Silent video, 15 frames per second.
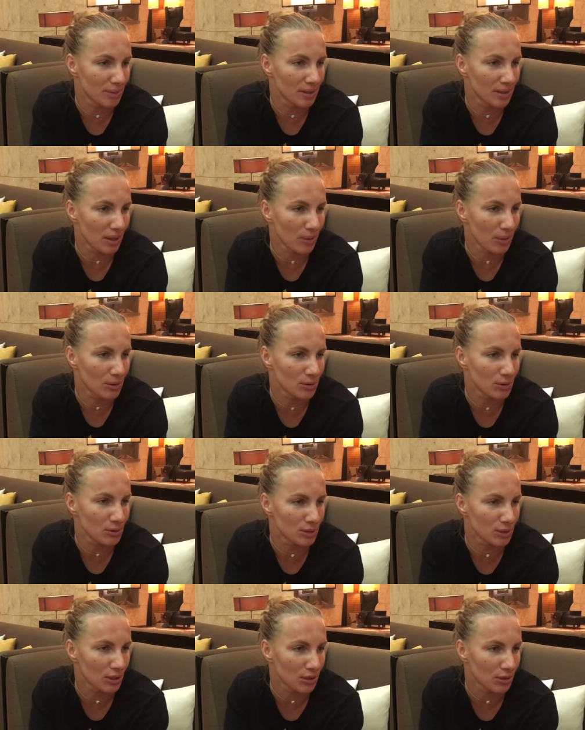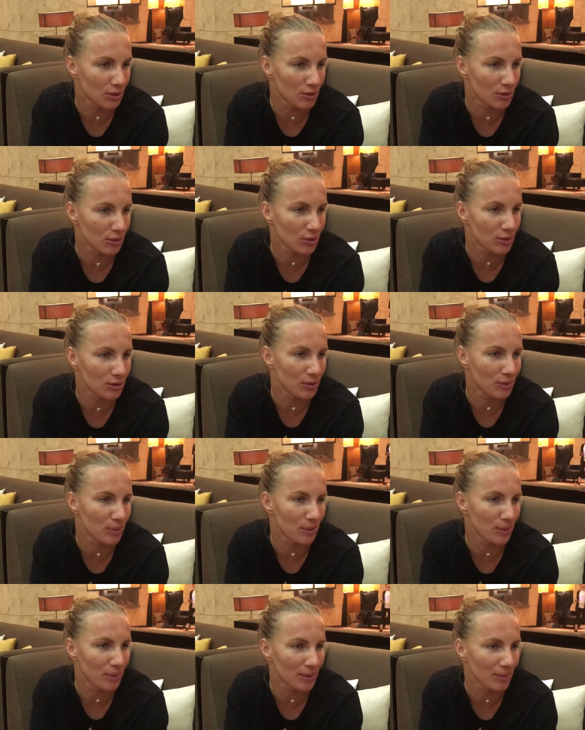and I went to see her daughter
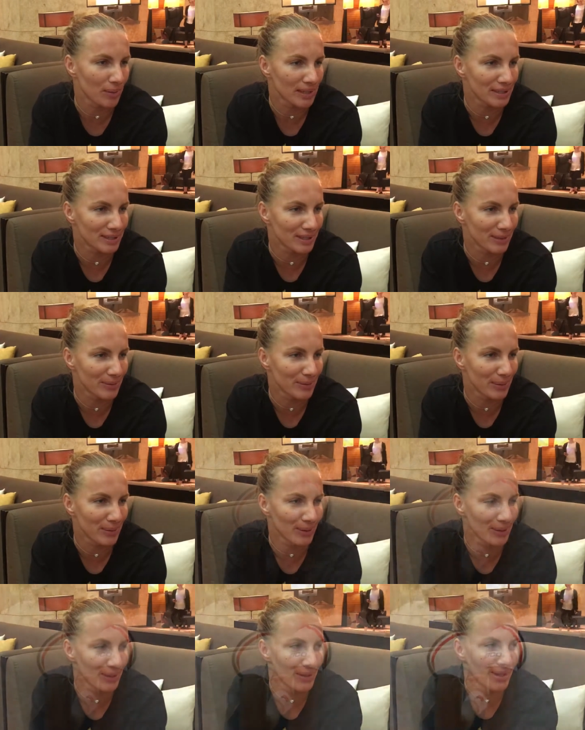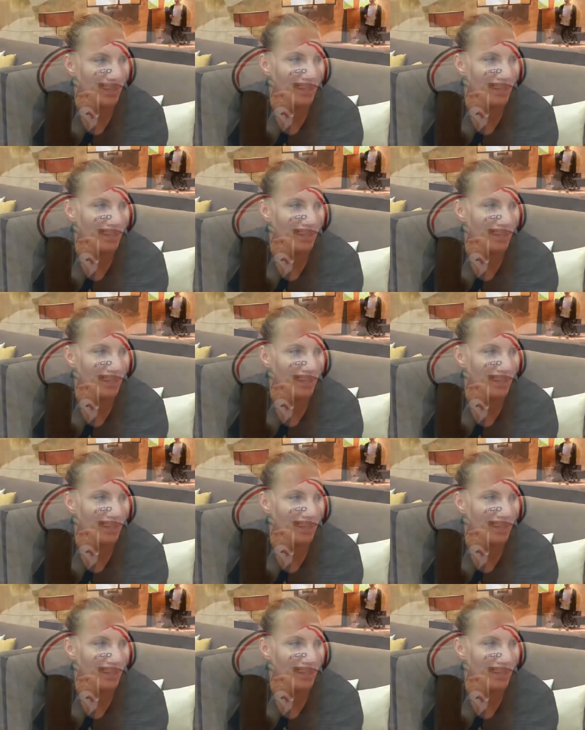play basketball,